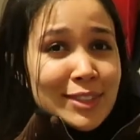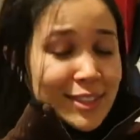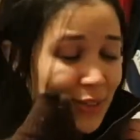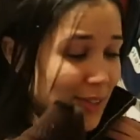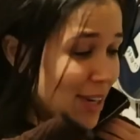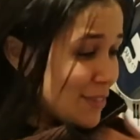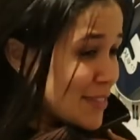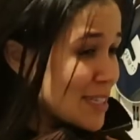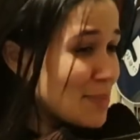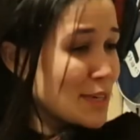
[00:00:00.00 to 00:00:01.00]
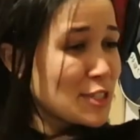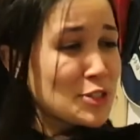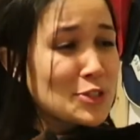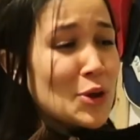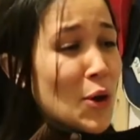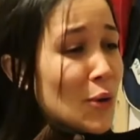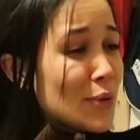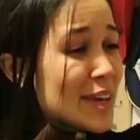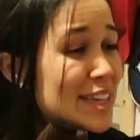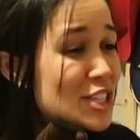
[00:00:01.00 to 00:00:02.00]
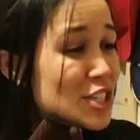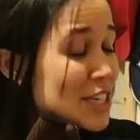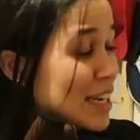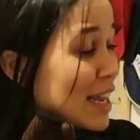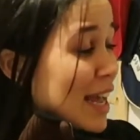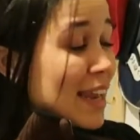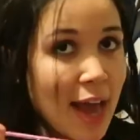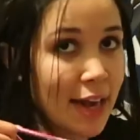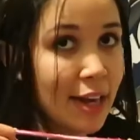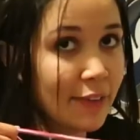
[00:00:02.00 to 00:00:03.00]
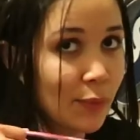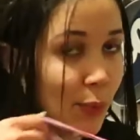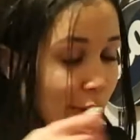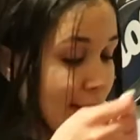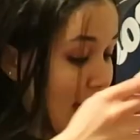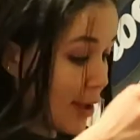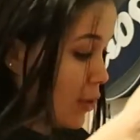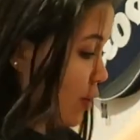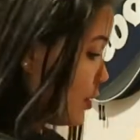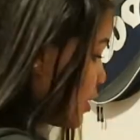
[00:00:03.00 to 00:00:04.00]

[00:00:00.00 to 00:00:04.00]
still love this, but it's so itchy. I didn't even wear it at all.